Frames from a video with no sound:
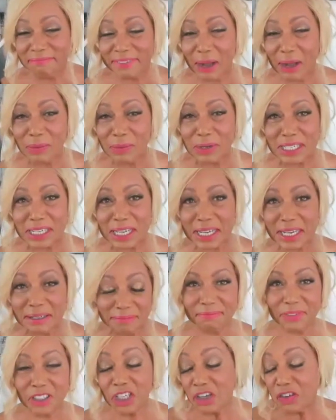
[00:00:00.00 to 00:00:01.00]
That was it.
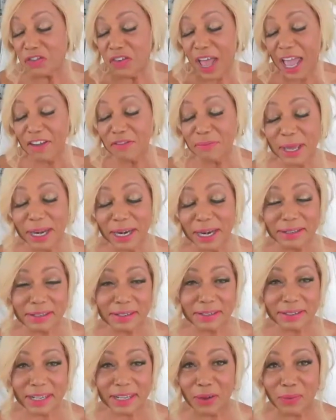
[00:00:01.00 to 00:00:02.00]
Took 5
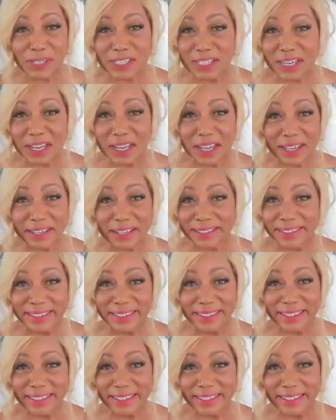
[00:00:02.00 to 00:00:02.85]
minutes, he was done.